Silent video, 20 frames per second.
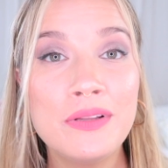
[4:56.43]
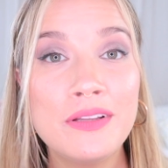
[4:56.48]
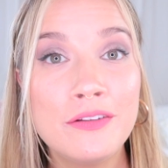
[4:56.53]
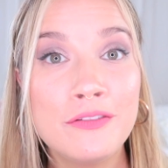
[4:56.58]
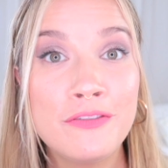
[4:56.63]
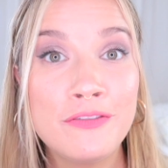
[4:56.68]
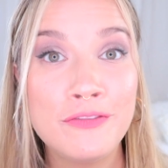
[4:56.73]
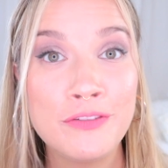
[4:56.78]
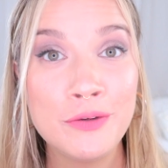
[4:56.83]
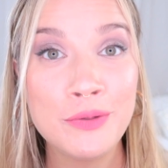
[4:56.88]
of
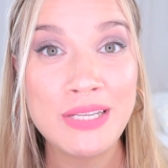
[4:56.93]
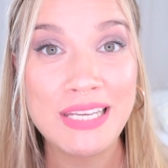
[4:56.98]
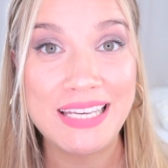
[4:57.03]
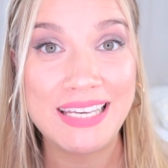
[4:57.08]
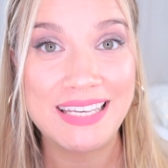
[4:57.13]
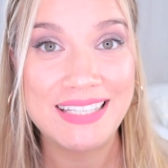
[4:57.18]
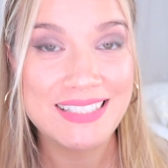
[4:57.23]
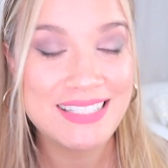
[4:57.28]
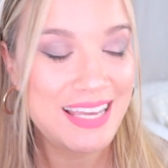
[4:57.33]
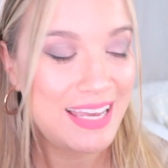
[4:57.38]
foodie
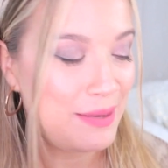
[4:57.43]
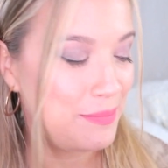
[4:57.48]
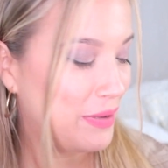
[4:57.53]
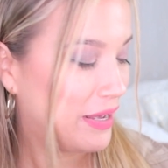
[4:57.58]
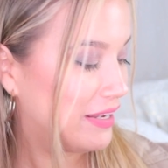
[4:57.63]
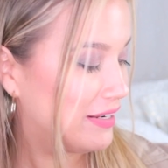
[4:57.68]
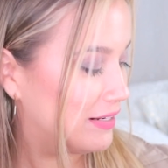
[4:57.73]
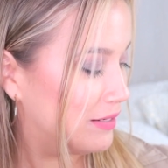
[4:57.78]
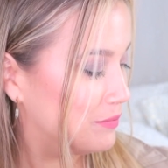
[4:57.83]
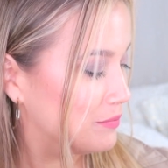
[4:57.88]
foodie type
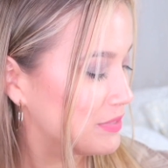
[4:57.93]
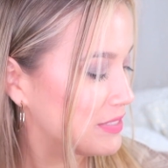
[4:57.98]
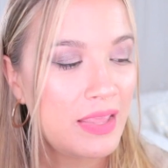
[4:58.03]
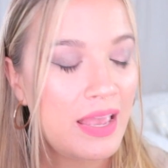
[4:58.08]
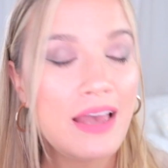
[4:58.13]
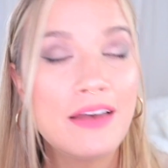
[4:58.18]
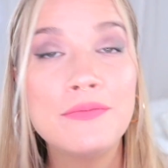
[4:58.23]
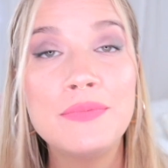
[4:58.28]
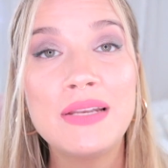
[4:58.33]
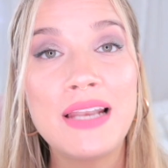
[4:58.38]
items. I
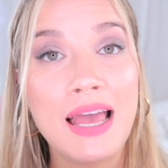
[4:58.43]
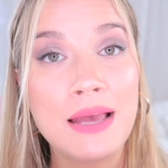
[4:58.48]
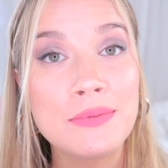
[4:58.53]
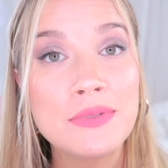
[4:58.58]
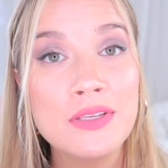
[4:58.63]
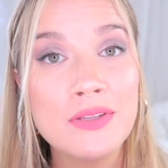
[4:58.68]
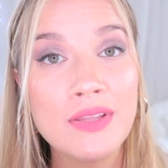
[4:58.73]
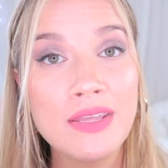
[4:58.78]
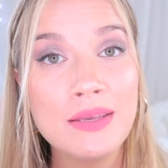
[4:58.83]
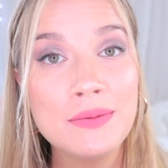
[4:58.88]
have been
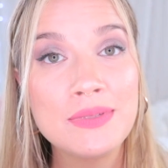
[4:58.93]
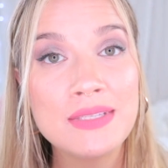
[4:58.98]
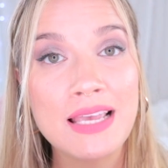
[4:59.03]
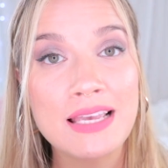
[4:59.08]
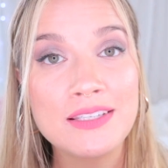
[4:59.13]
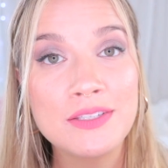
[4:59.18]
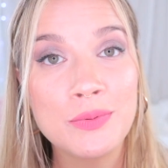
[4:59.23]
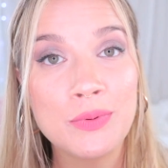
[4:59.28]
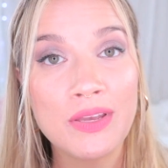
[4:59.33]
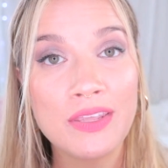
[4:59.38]
absolutely
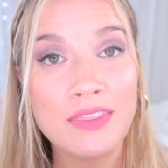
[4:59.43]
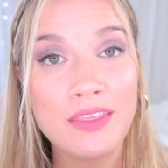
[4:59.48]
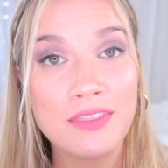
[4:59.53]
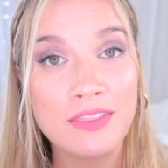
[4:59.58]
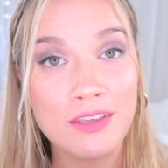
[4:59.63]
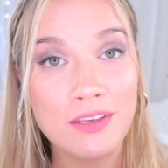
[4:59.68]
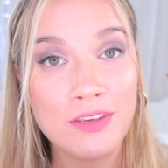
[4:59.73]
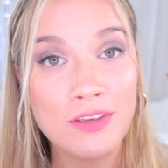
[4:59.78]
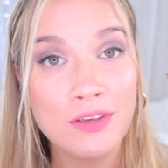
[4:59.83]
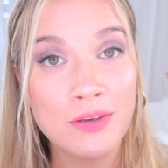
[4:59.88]
obsessed with
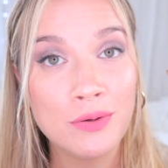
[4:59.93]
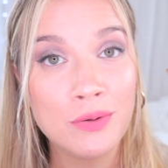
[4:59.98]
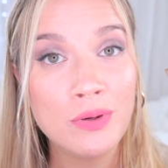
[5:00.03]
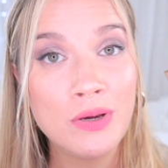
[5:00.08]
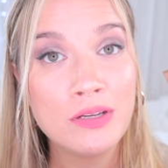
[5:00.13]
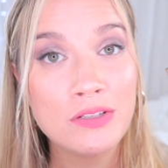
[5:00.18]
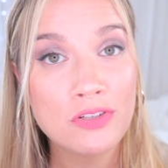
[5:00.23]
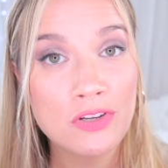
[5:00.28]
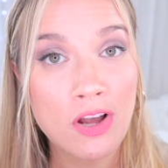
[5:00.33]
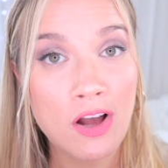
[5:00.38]
the
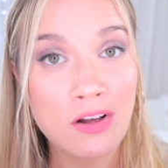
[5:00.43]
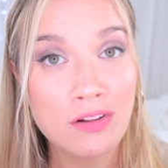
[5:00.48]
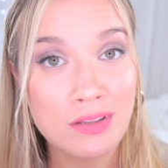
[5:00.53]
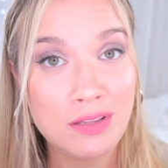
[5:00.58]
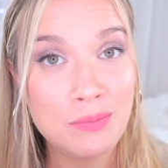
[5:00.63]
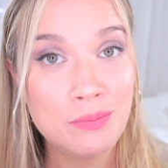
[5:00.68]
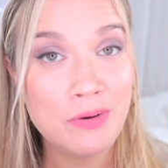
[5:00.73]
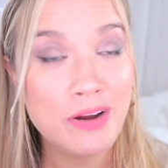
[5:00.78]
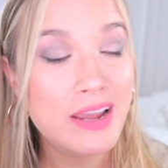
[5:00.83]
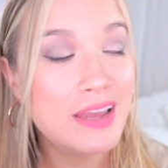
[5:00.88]
Hue
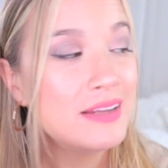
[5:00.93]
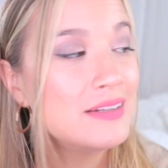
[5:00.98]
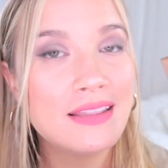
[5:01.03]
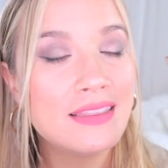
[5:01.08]
chocolate brand.